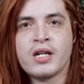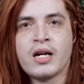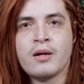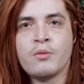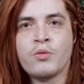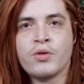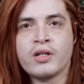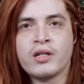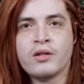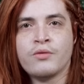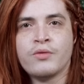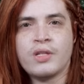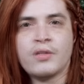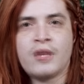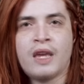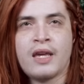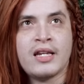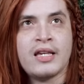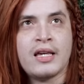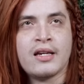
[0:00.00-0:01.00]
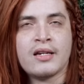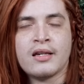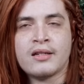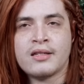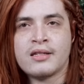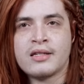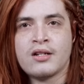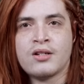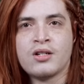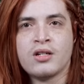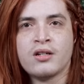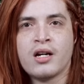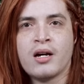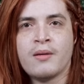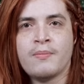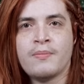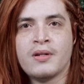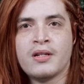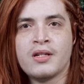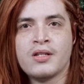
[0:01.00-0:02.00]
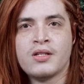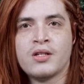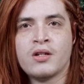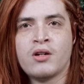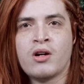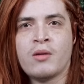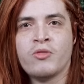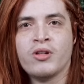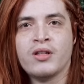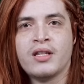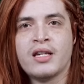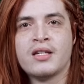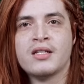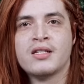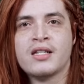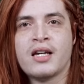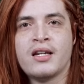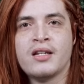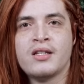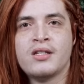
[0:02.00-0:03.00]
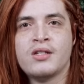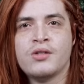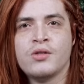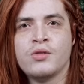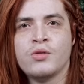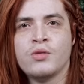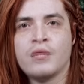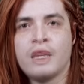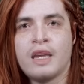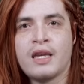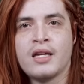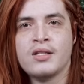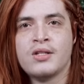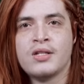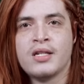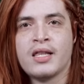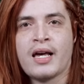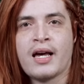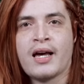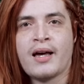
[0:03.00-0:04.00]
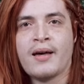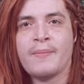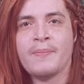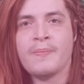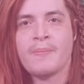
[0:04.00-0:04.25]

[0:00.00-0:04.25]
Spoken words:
time working with any extension company, so I'm really excited to get into that.